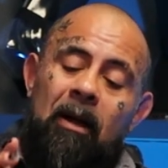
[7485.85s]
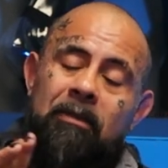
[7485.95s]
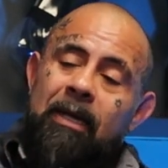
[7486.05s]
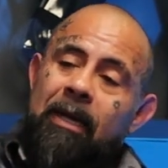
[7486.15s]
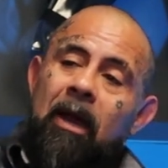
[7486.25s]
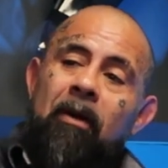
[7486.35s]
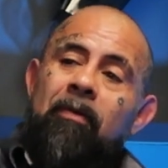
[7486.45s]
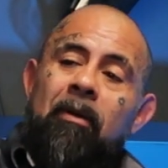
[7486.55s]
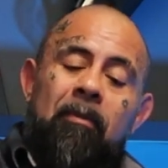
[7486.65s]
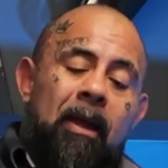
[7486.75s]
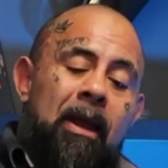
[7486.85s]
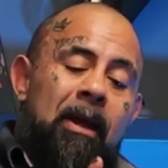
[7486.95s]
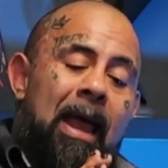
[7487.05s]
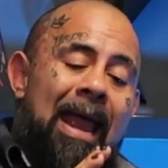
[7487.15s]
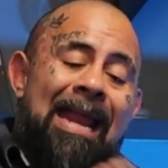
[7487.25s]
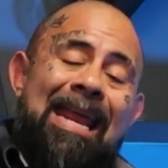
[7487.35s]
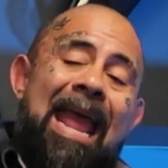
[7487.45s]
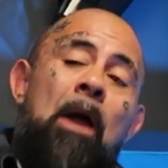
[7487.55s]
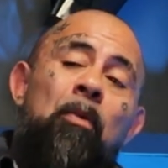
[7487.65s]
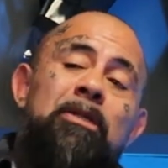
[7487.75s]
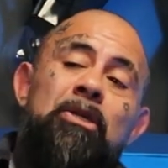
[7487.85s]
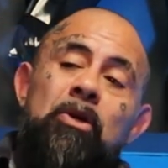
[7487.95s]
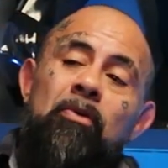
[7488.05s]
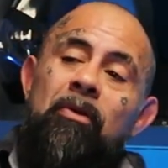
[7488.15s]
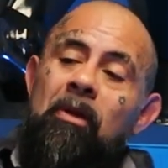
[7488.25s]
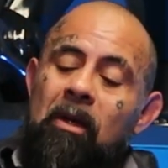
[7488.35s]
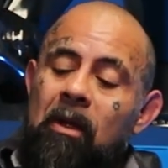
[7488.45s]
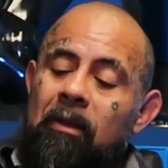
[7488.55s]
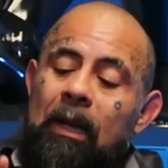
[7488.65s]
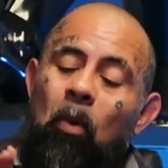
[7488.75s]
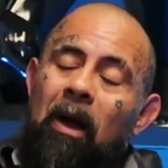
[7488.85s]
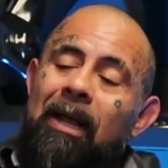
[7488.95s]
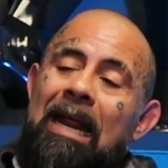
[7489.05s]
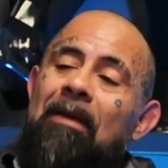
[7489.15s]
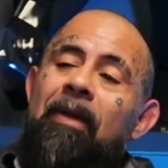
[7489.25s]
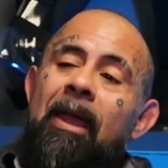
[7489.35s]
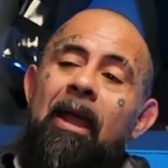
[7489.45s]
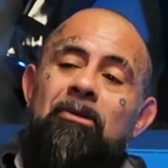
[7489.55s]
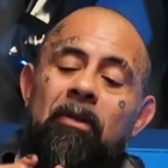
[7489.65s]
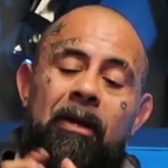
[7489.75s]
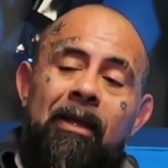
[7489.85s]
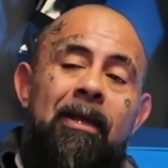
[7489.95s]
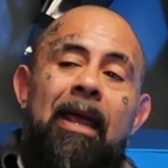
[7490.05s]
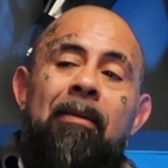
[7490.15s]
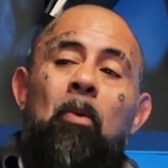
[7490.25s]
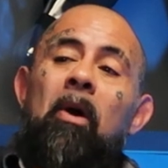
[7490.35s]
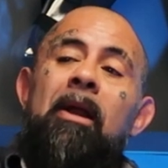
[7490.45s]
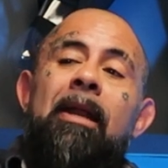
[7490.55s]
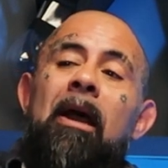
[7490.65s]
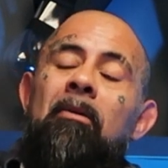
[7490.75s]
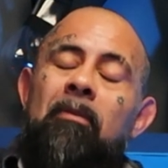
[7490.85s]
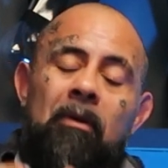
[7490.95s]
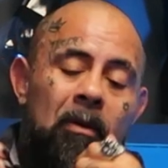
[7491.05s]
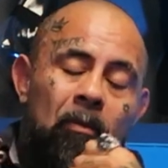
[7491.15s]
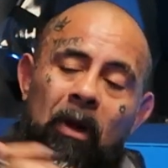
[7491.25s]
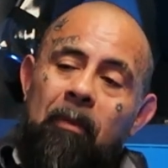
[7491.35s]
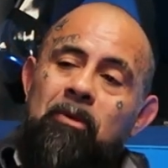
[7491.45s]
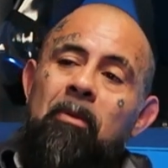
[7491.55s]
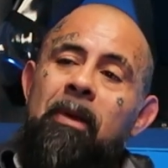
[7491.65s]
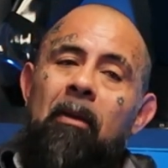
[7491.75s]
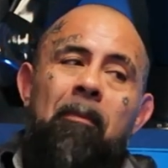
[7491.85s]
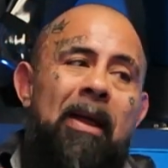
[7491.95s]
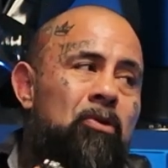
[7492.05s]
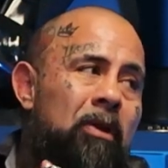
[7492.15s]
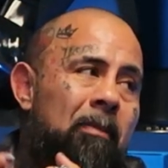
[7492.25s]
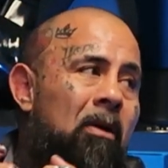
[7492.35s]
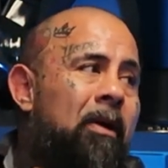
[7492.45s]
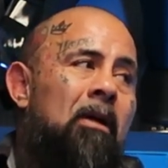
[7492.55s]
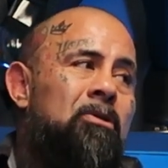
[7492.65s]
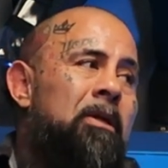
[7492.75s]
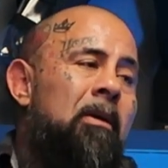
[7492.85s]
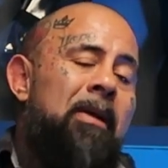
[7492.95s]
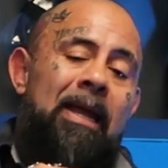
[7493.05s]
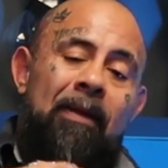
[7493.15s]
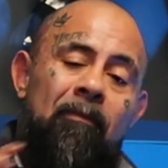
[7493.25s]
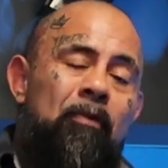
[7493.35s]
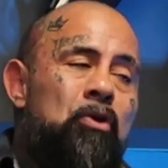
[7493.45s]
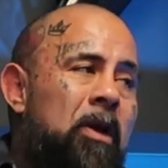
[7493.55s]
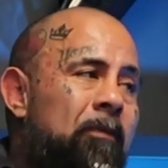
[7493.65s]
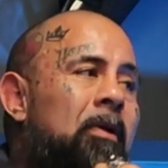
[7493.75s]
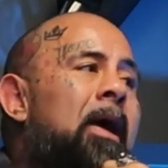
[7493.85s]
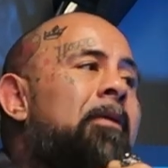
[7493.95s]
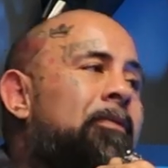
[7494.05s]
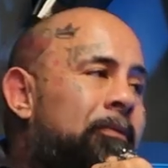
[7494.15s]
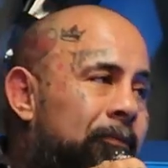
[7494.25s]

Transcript: I'll take care of them. And any at-risk youth that want to get out of gangs or they're in the game that want to get out, bring them to me. I'll mentor them. I'll counsel them, and I give them free training for life.